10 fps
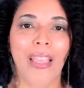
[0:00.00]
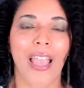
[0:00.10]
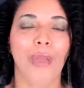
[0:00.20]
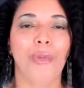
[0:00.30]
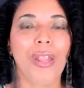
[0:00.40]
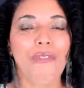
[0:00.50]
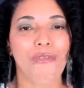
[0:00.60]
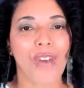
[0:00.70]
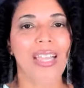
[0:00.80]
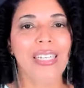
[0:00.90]
And what I
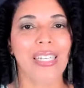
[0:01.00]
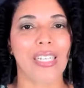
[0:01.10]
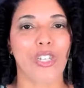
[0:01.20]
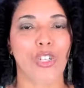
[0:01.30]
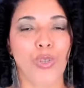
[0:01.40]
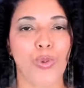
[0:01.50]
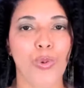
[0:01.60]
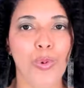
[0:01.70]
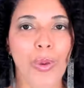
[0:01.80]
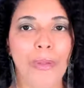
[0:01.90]
find is
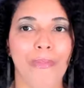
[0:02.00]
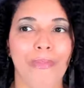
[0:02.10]
to